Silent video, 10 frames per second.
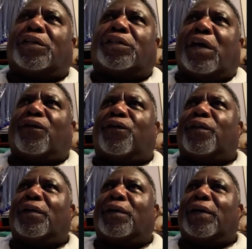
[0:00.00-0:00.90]
have
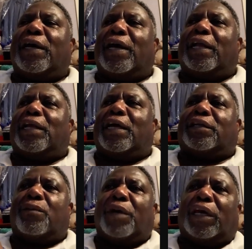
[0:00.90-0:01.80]
let
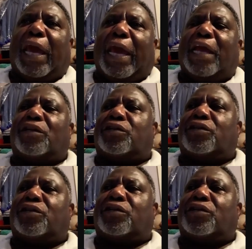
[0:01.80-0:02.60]
them engage